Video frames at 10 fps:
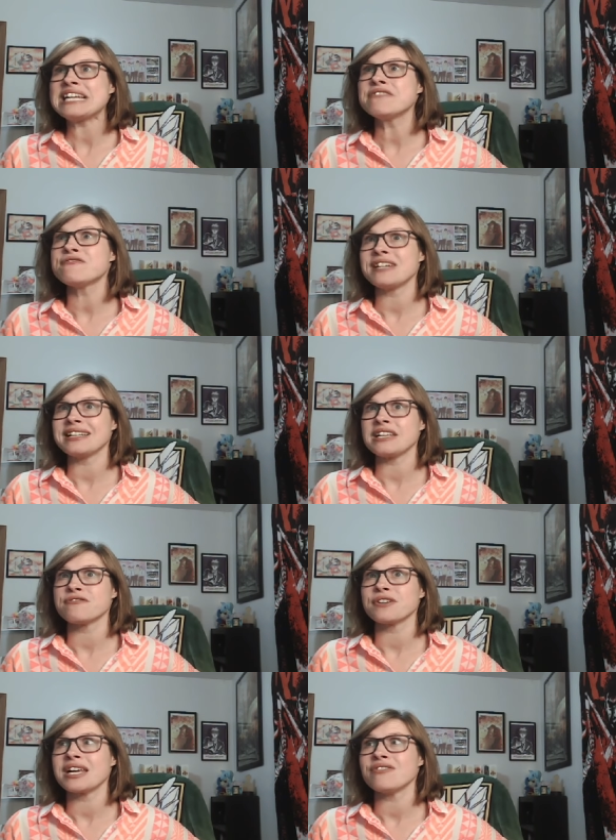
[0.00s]
infinitely
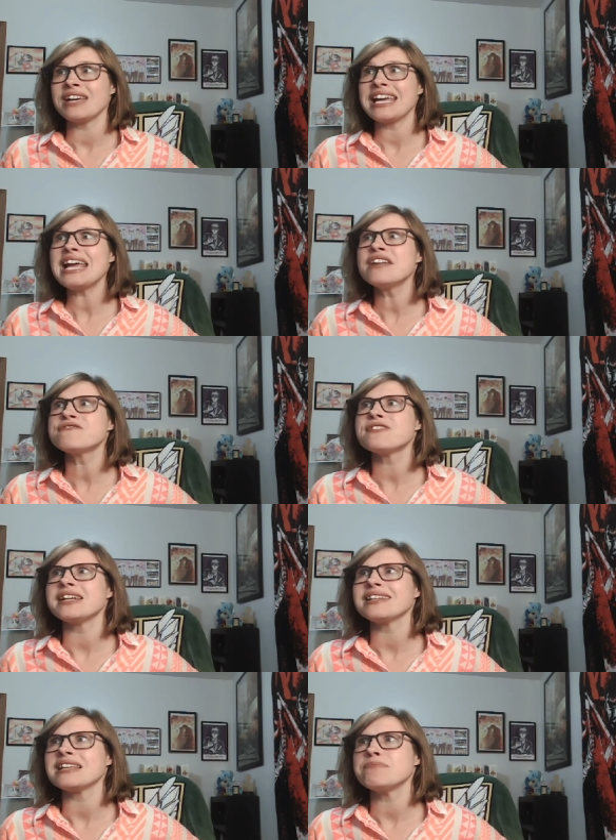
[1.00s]
forgiving, infinitely